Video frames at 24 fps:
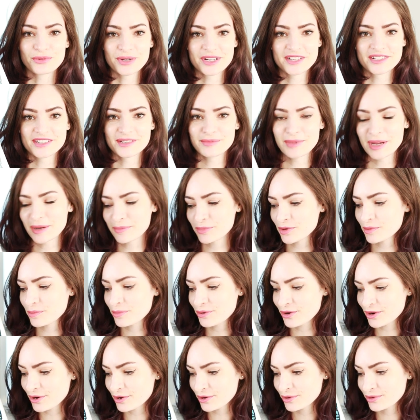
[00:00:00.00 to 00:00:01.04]
Retina MacBook
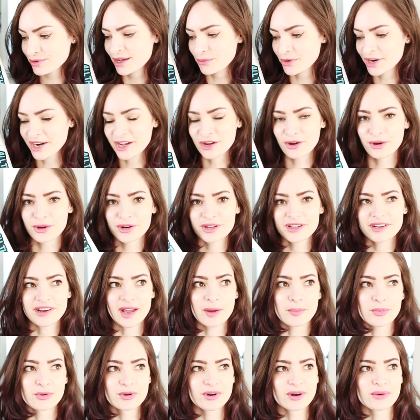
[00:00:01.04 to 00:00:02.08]
Pro. When I got it, I
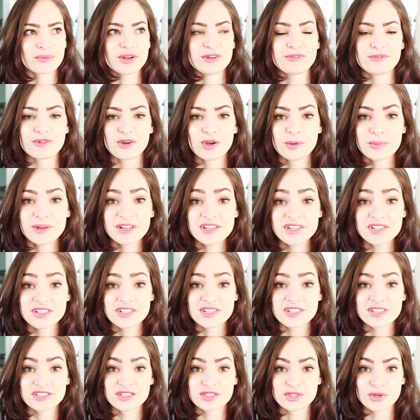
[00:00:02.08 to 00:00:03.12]
bought it
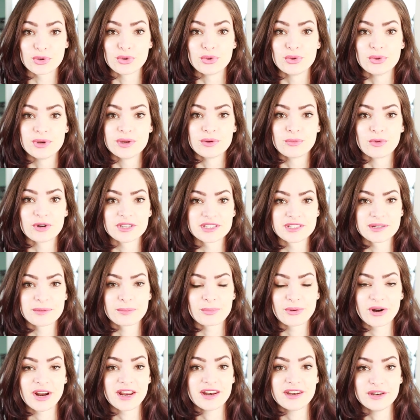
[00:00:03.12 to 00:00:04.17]
refurbished, so it wasn't
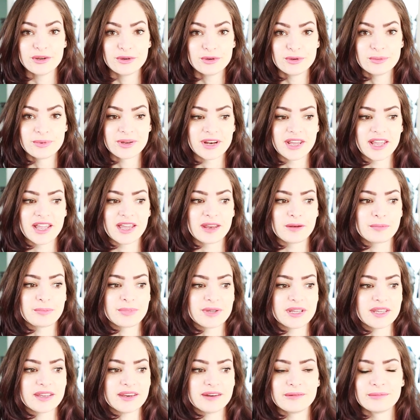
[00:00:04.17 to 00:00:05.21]
brand new, but it had
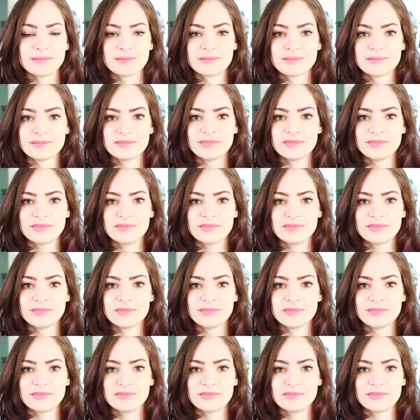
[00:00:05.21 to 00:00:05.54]
been,